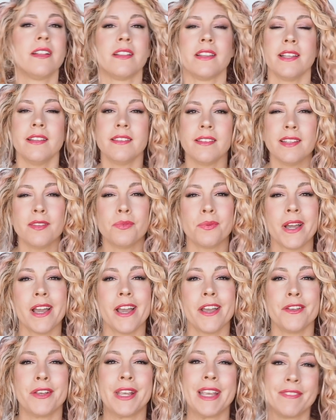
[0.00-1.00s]
This is
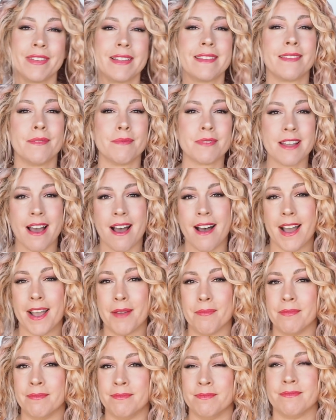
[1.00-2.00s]
where you give it some
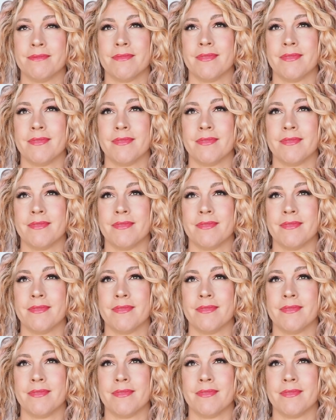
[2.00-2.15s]
time.